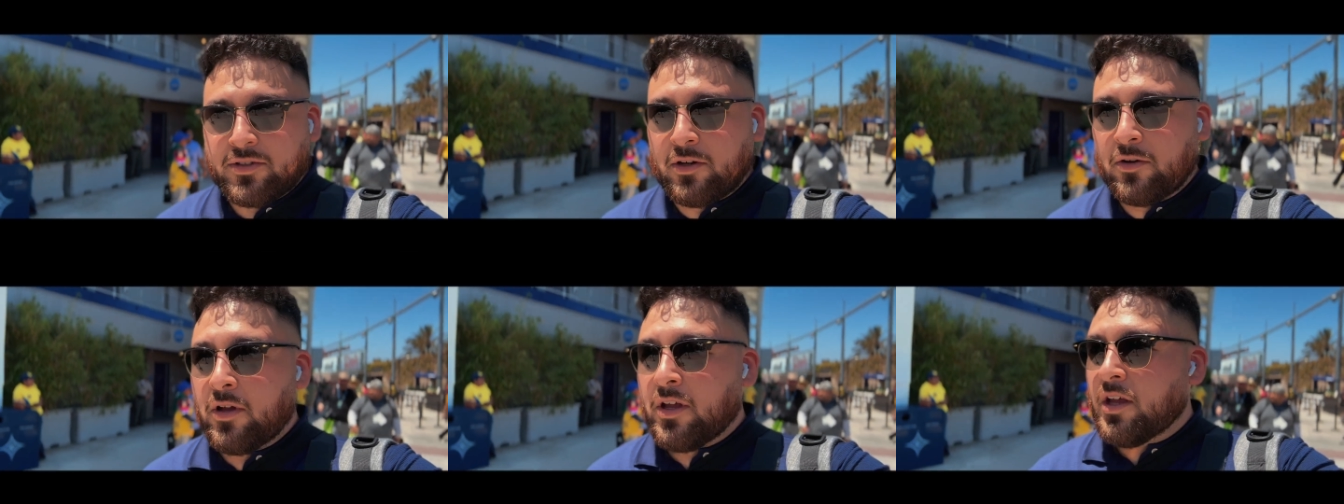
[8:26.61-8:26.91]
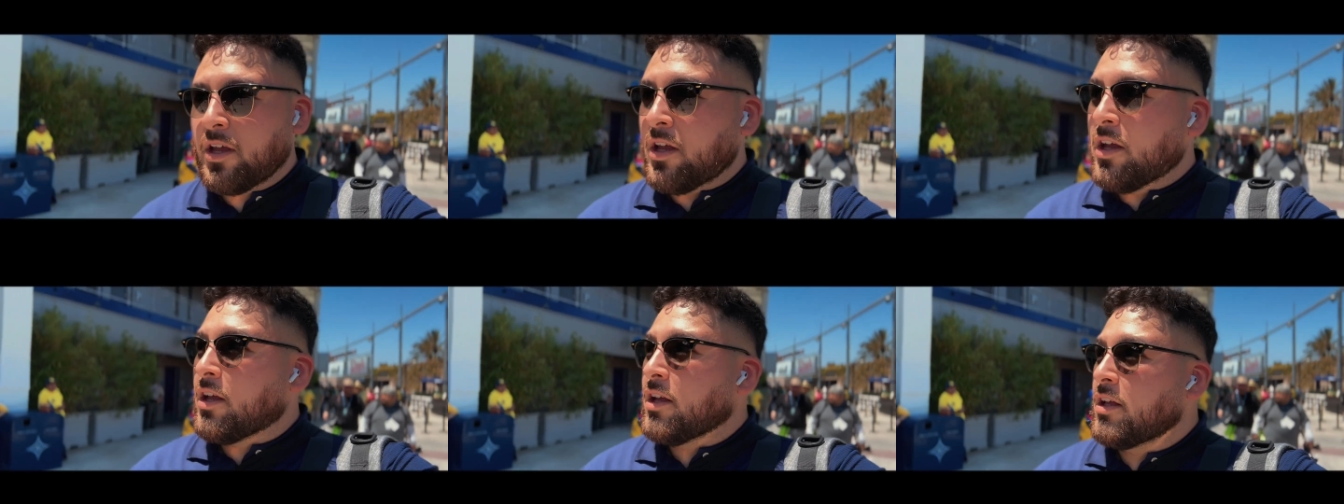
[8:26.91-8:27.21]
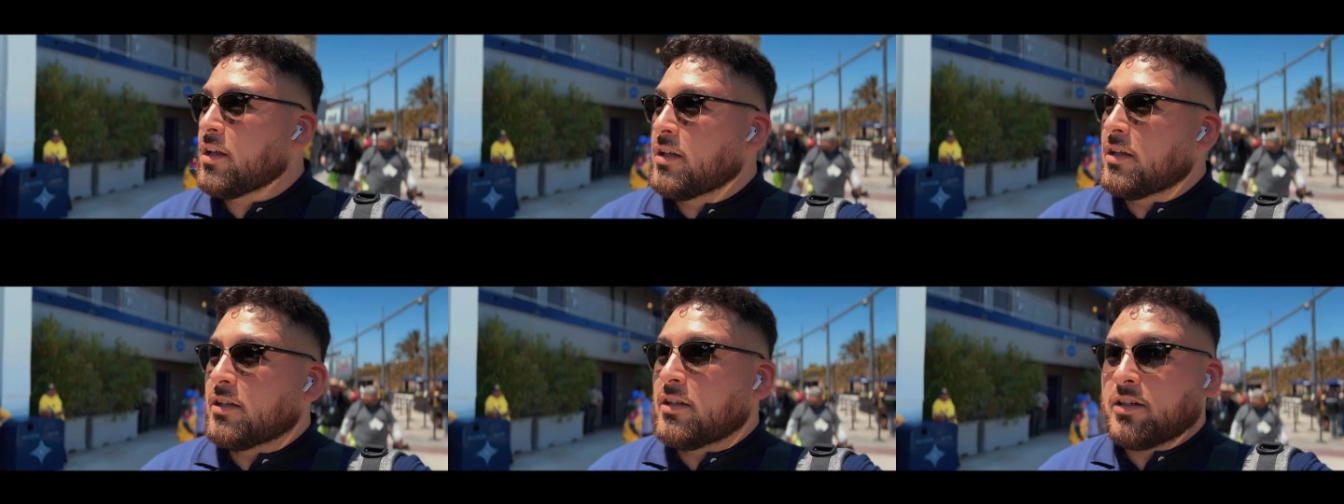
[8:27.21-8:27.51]
So
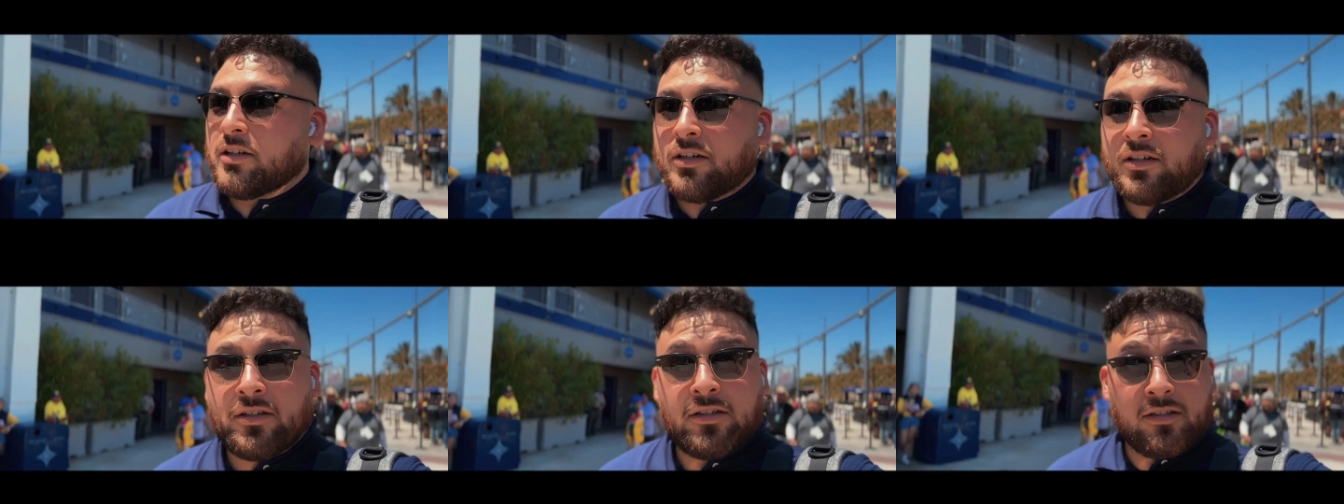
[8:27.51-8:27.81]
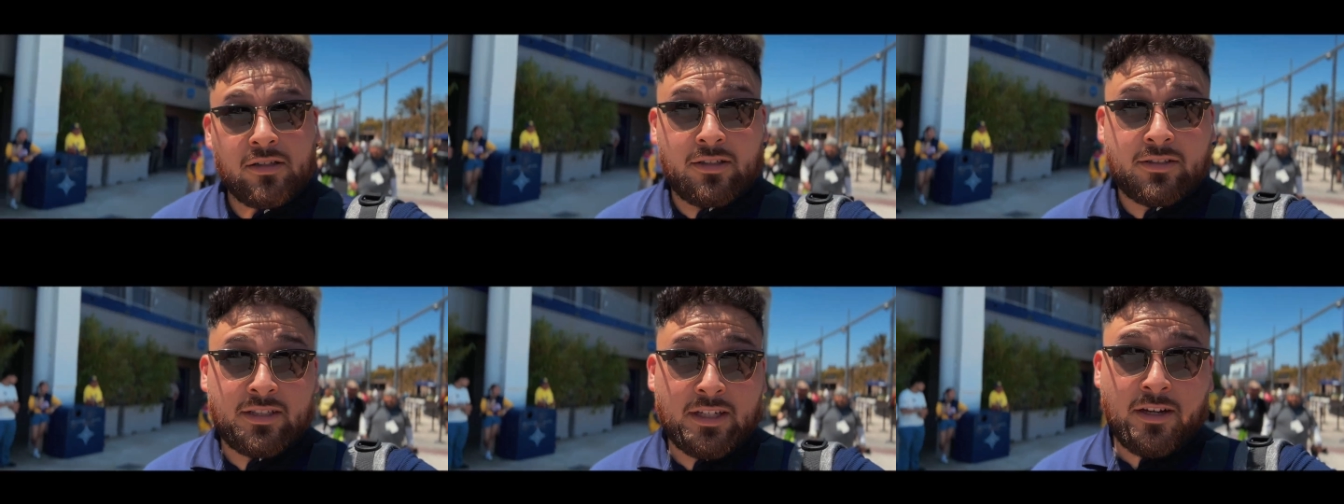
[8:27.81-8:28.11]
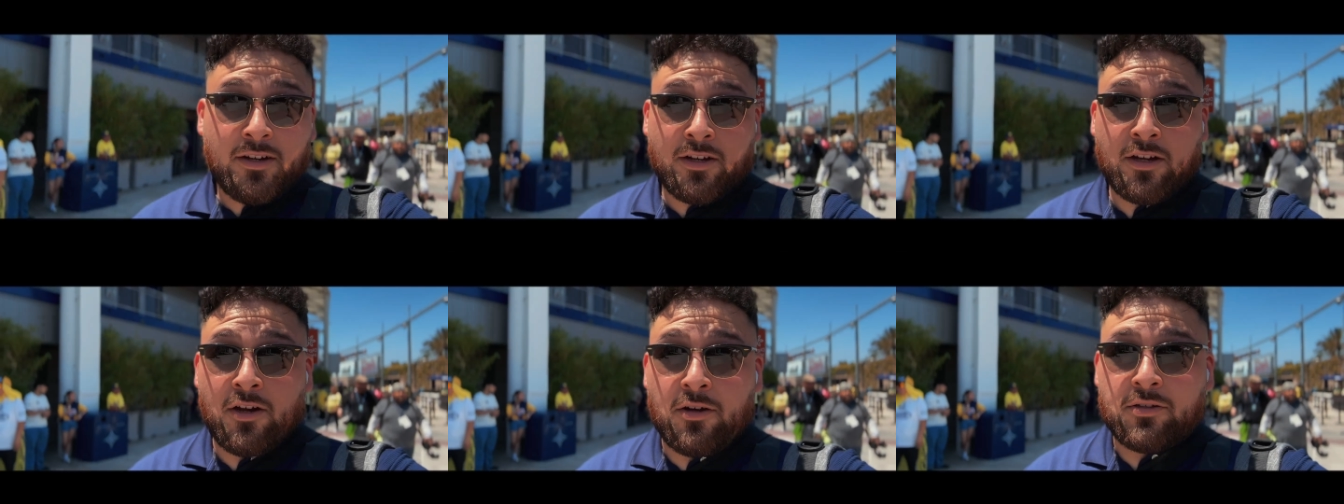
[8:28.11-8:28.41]
let's see
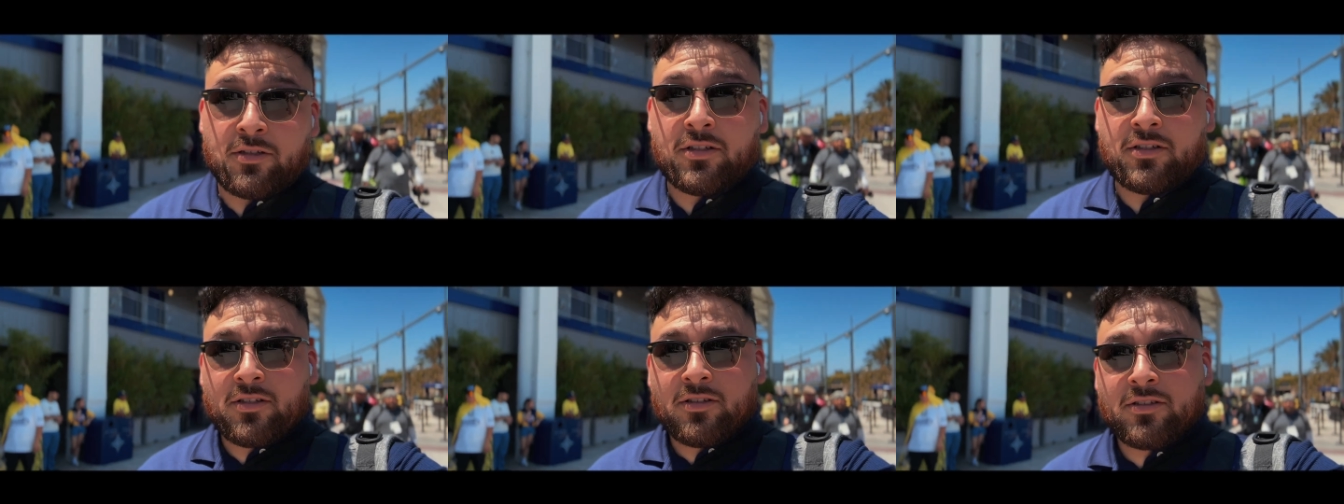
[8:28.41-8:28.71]
how it goes.